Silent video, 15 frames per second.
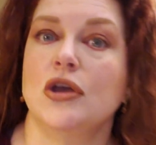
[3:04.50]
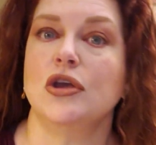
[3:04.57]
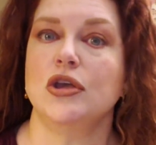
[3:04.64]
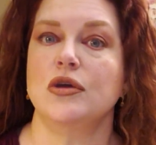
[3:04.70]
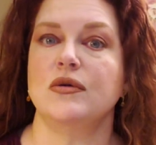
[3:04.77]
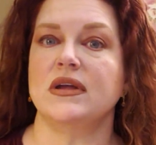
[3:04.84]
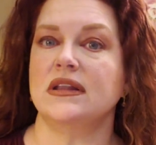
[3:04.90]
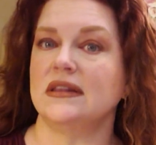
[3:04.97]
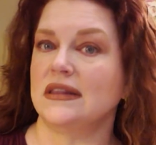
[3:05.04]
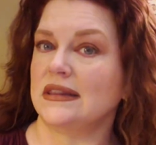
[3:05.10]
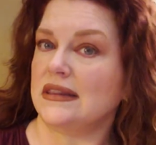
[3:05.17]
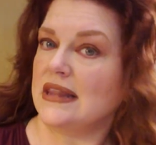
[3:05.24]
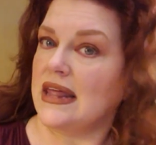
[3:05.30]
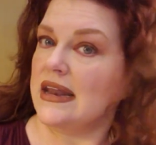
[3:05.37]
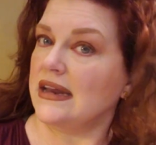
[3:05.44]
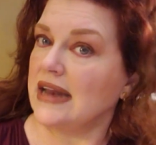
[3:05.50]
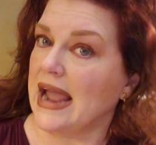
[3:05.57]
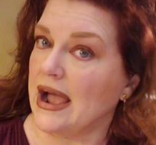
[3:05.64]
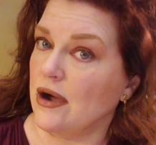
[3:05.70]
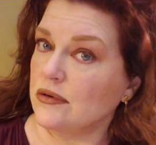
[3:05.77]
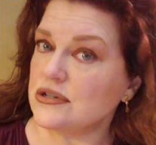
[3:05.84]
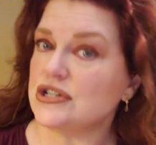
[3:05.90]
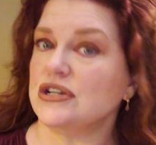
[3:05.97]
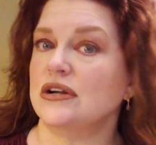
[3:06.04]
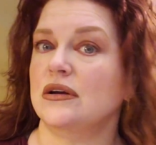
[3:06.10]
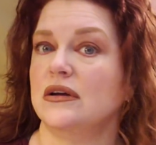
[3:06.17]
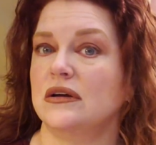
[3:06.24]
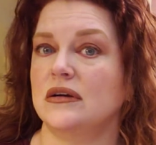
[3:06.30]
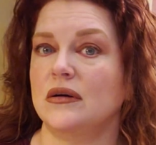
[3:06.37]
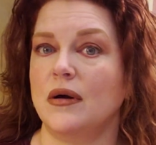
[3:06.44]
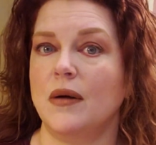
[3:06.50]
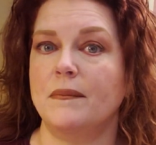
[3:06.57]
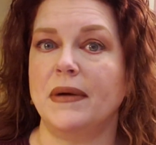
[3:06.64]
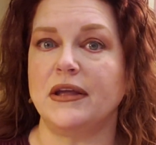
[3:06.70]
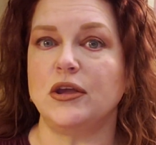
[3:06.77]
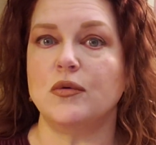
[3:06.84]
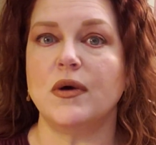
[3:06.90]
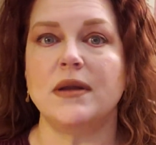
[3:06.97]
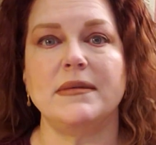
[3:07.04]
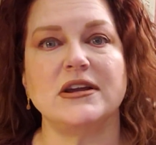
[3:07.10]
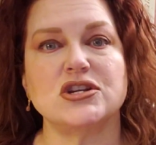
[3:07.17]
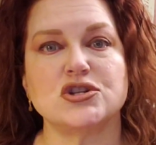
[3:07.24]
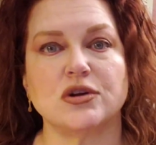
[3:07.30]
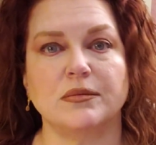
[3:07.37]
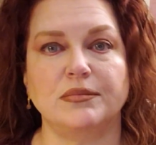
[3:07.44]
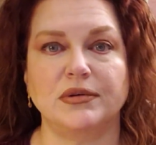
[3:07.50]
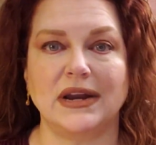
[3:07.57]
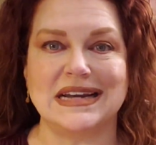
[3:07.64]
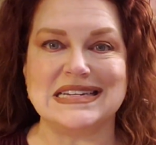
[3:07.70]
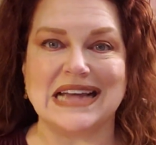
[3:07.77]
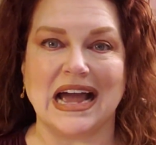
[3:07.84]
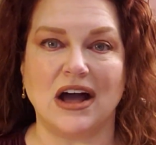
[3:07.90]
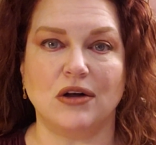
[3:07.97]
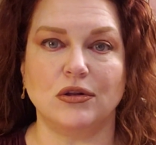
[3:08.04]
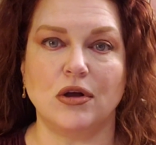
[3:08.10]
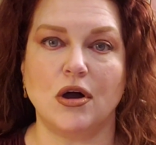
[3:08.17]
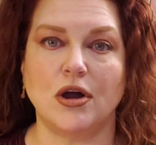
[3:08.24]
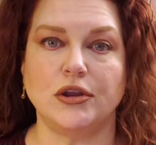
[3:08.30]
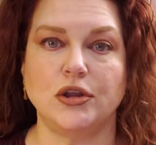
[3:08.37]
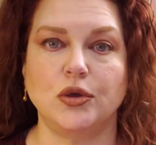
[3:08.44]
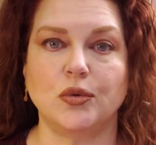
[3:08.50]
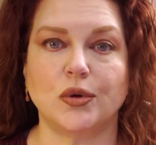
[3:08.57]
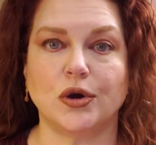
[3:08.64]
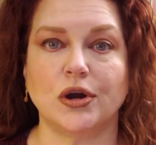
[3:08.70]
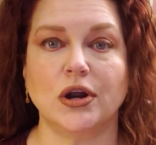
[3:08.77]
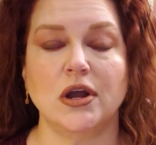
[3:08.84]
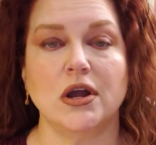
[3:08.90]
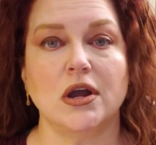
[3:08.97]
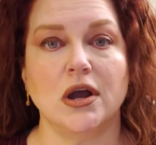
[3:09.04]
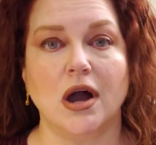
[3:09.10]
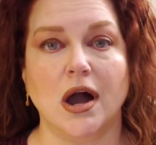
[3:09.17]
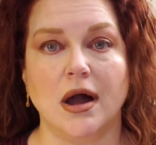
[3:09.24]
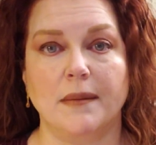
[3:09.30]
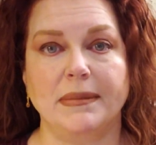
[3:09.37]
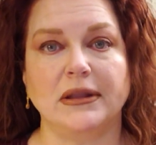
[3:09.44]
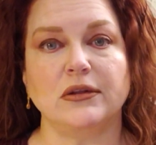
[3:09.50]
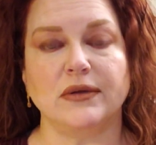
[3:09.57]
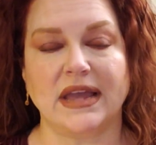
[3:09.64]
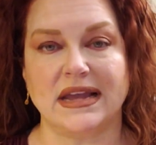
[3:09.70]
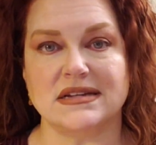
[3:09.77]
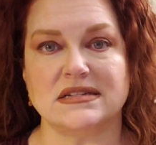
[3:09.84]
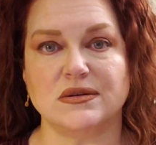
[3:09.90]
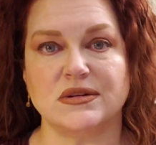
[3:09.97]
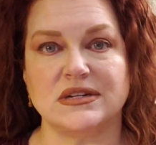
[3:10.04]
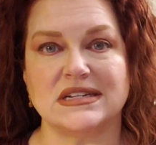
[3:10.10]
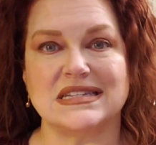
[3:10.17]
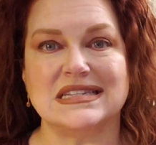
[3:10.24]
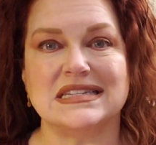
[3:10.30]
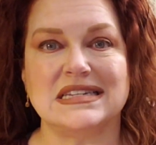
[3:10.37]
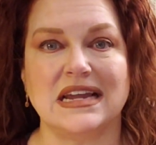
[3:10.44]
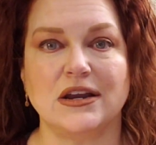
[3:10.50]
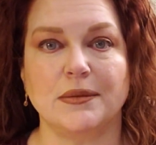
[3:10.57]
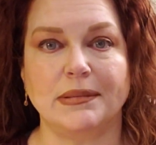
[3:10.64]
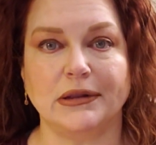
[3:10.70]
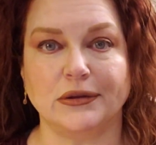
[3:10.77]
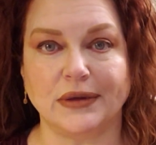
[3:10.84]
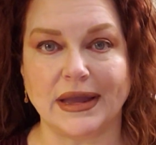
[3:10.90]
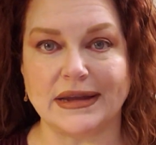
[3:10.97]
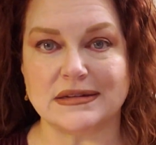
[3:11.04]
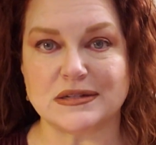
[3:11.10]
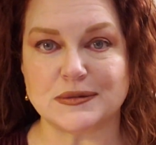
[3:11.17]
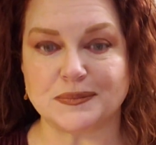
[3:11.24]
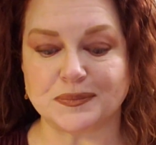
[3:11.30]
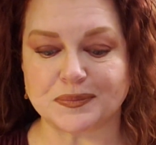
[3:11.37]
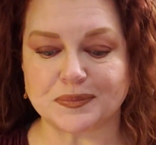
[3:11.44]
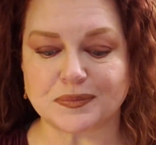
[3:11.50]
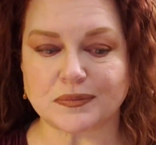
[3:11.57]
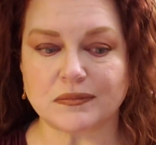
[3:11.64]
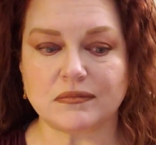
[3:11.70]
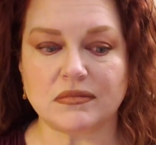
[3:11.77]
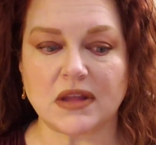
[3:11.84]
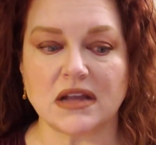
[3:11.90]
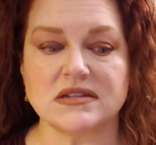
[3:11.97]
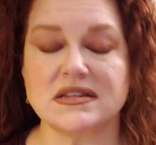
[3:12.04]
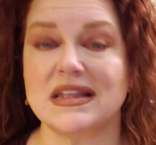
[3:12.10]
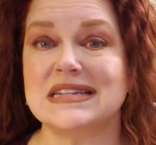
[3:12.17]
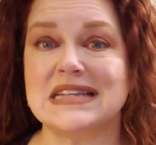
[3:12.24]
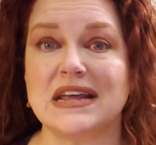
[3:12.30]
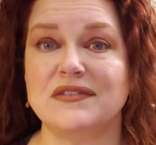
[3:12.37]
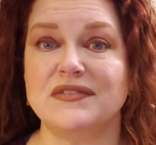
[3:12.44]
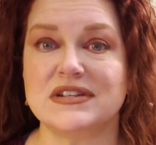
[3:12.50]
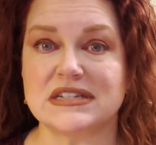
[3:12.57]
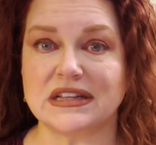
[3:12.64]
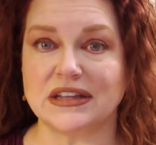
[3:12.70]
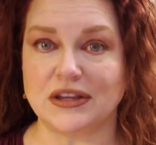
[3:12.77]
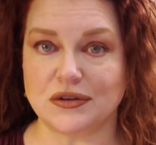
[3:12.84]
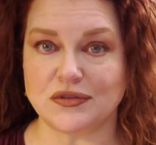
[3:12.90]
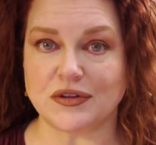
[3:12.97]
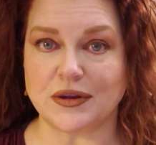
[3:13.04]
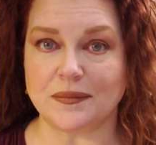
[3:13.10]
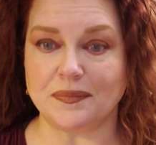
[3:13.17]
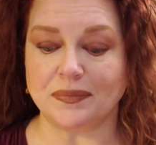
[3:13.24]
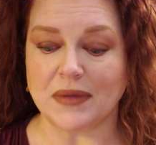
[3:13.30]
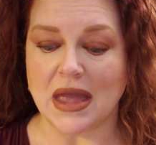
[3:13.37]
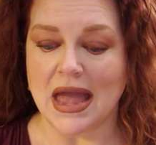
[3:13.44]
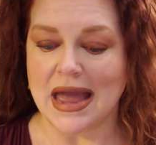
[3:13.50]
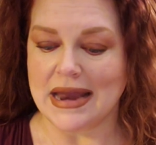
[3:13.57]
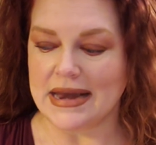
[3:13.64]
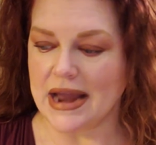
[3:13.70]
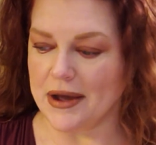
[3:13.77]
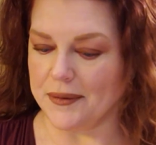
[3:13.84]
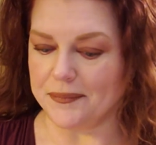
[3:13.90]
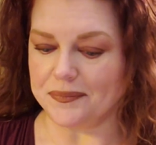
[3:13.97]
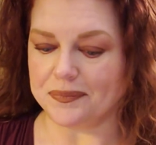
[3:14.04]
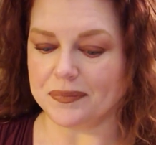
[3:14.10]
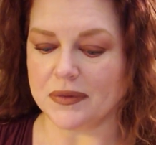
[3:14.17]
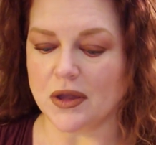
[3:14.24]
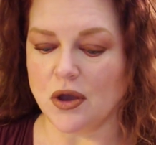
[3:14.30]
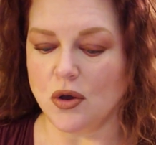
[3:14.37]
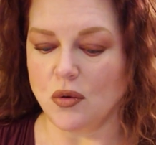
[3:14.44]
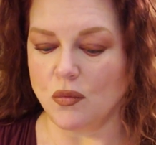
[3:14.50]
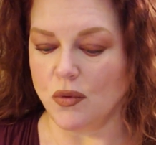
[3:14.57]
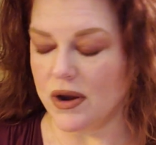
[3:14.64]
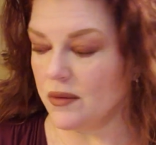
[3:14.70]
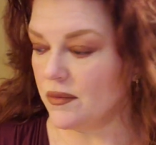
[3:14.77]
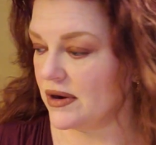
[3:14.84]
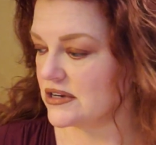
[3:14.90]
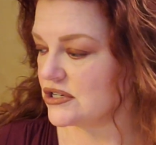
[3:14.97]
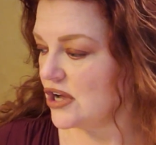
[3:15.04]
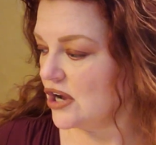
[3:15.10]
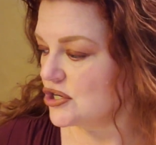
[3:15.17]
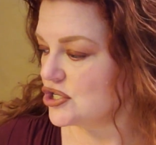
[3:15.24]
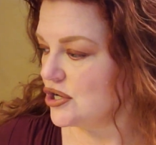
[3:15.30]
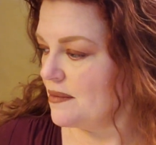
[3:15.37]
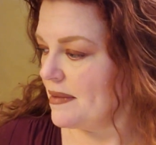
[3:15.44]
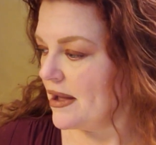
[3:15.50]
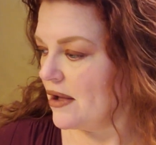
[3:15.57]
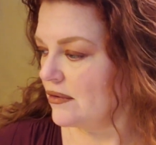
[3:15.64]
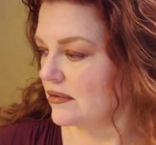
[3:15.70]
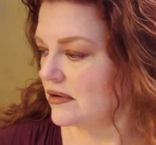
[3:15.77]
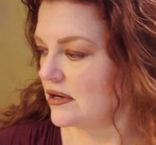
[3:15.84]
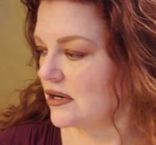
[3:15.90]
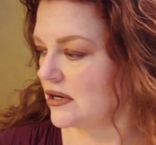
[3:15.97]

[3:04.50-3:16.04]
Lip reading: you can let it out, but you want to make sure and put a towel on your pillowcase so it doesn't stain your pillowcase. So that's how to physically use it. Now, what I want to talk to you about